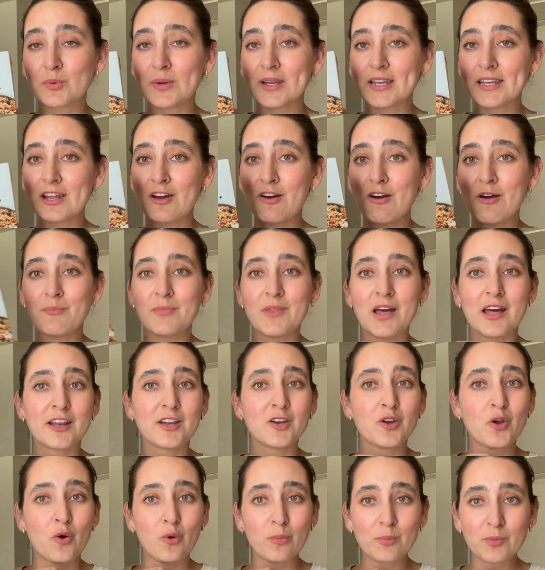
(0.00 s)
right now. I'm not
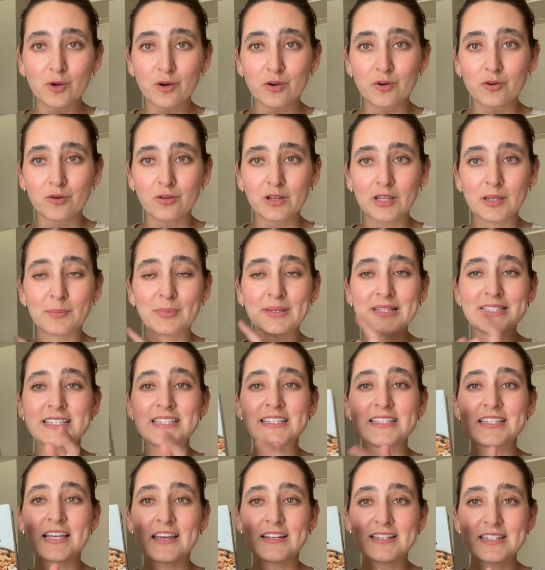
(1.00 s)
an oatmeal girly, but
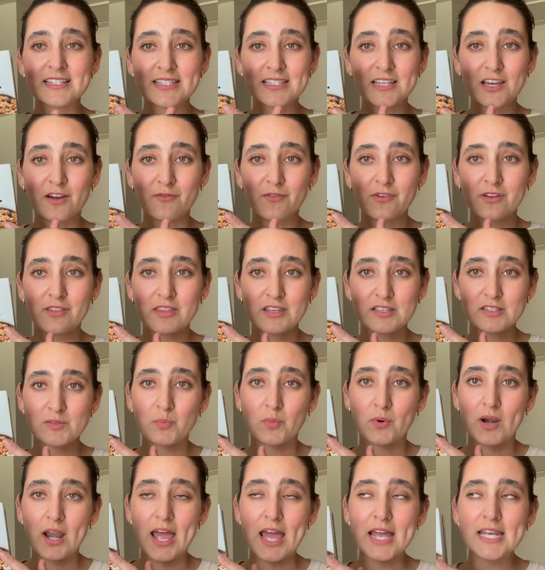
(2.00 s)
since I discovered this
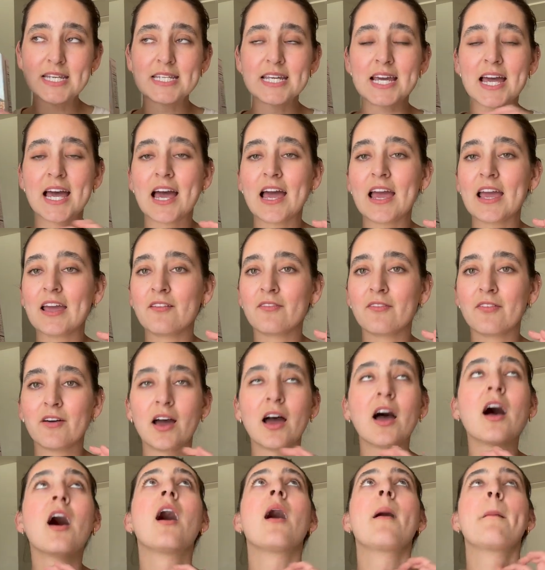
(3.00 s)
brand, I've
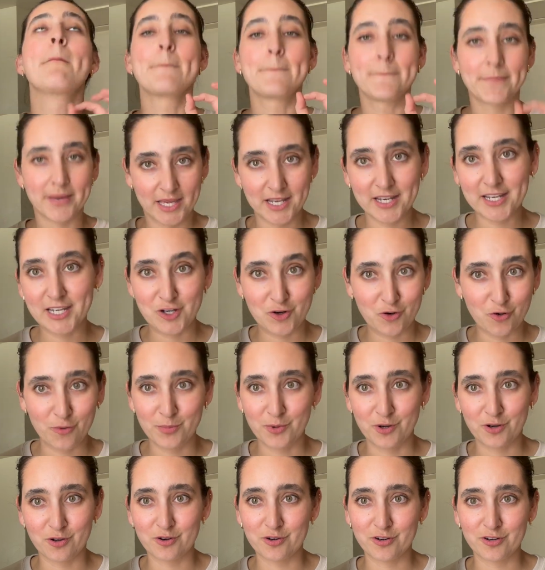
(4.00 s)
been an
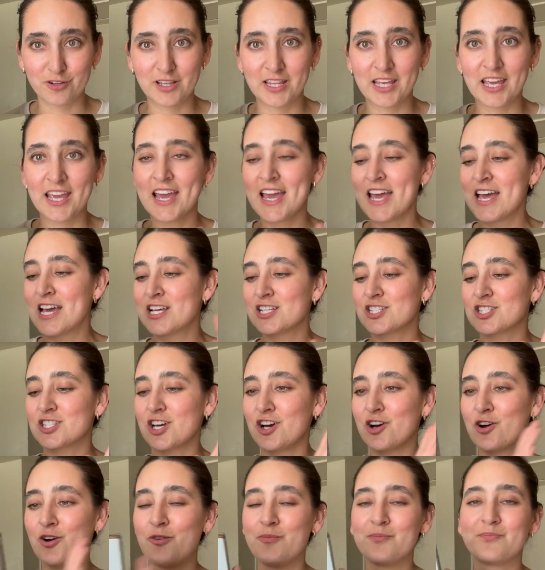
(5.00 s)
oatmeal girly.
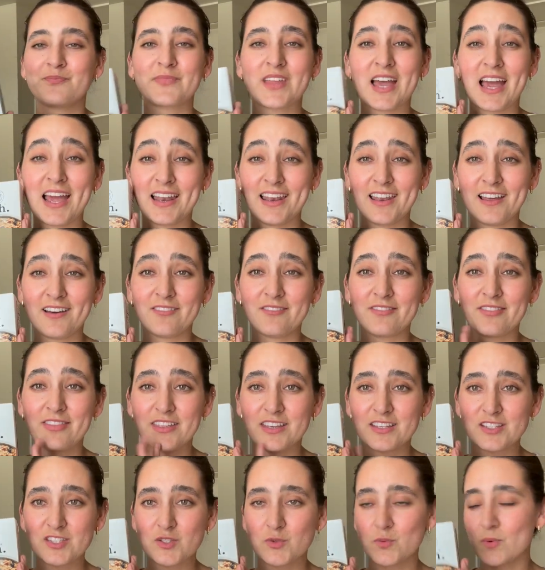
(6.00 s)
So I love
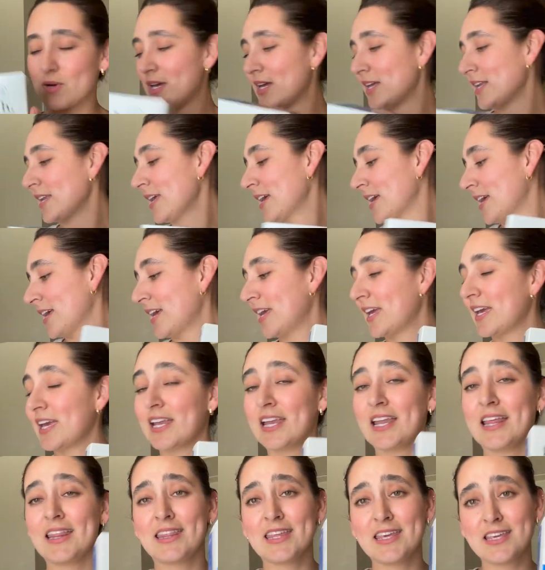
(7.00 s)
this one,
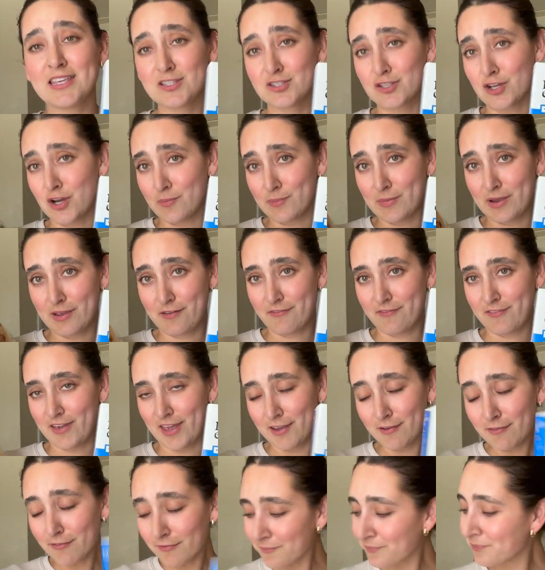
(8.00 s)
and these are my
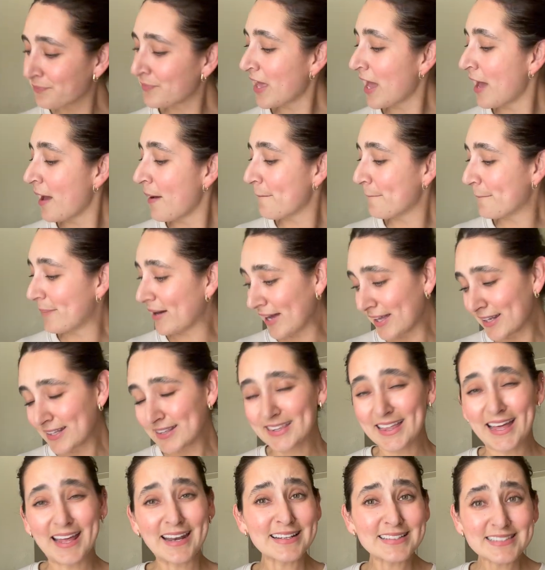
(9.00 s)
fave. But
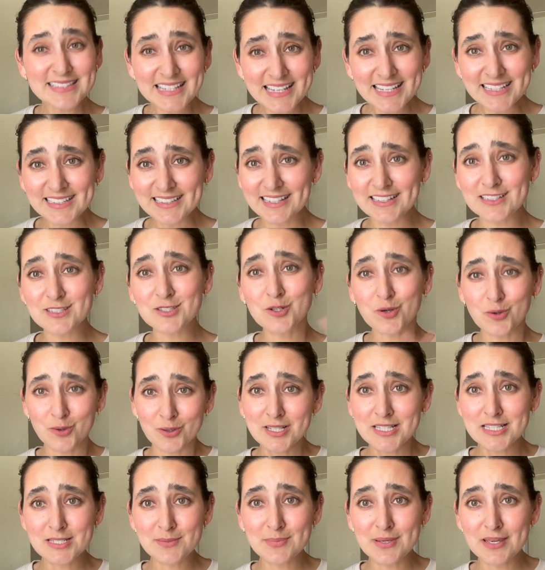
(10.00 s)
that is it. That is
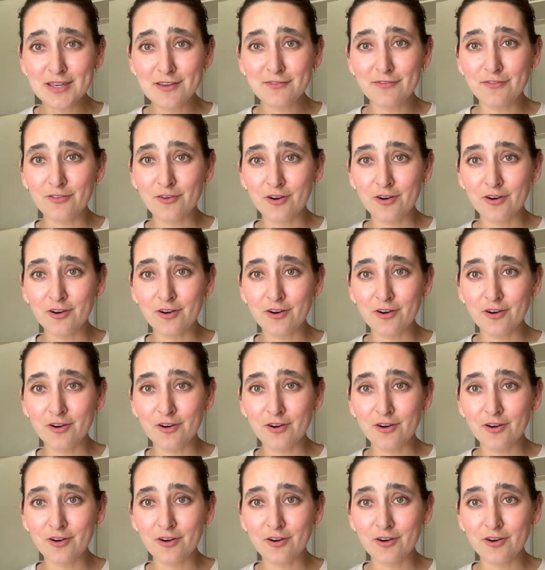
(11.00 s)
going to be